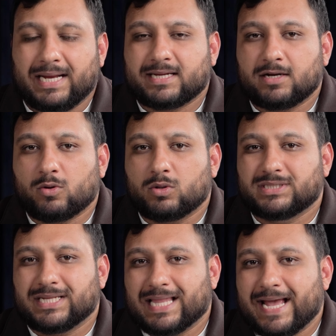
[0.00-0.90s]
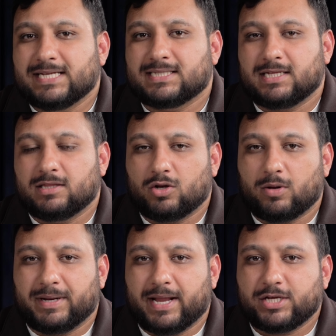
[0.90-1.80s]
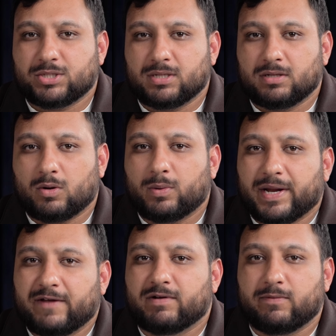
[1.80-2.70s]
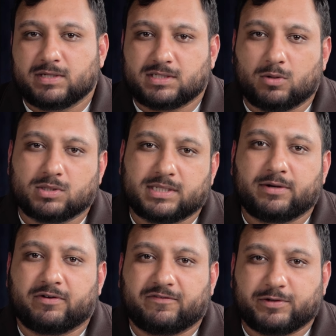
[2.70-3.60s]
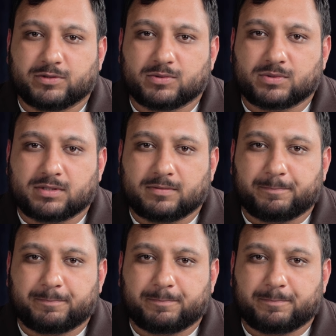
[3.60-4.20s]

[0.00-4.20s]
it can cause delays in the nomination or even result in refusals.